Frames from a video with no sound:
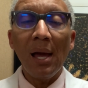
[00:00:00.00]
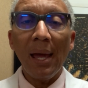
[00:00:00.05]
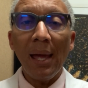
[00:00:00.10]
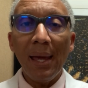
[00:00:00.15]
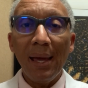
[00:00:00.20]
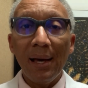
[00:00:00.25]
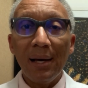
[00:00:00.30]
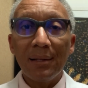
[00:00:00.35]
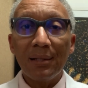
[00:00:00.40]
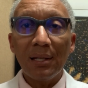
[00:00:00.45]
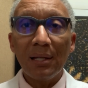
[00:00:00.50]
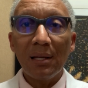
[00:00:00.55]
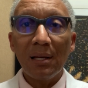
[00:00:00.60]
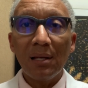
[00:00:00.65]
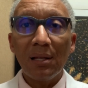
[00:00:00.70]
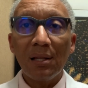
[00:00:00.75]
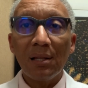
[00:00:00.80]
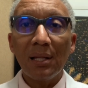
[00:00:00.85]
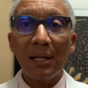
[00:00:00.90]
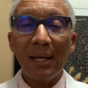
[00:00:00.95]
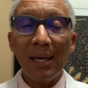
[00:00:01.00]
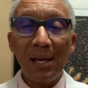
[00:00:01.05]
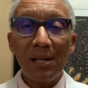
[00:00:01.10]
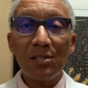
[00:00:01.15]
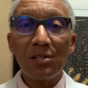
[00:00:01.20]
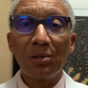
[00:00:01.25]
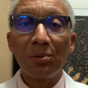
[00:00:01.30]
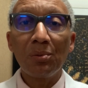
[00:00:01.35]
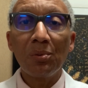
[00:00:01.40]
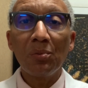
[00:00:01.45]
And the
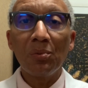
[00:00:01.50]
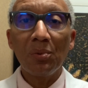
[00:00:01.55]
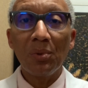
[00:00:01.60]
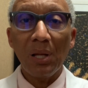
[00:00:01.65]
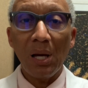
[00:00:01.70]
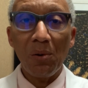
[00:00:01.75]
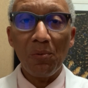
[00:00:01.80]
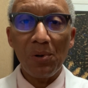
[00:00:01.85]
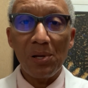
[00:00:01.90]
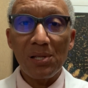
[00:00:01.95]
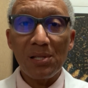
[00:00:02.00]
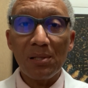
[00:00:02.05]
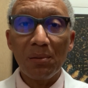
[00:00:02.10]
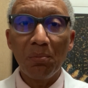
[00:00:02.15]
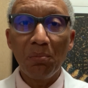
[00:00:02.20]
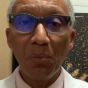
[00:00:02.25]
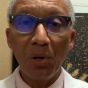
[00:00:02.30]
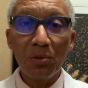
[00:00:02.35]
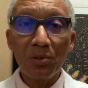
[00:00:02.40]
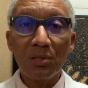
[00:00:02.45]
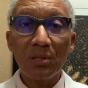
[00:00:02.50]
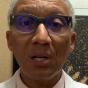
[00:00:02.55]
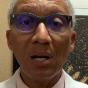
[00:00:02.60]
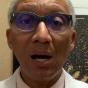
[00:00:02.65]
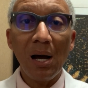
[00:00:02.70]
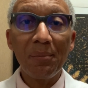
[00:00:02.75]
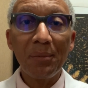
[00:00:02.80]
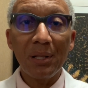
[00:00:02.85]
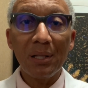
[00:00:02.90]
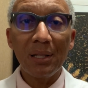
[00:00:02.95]
cancer that was most
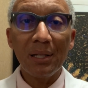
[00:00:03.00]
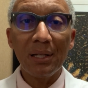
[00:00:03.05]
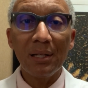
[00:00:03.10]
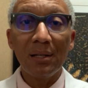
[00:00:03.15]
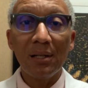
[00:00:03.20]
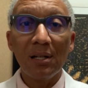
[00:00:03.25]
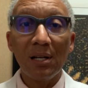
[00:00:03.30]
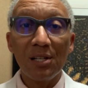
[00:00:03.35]
commonly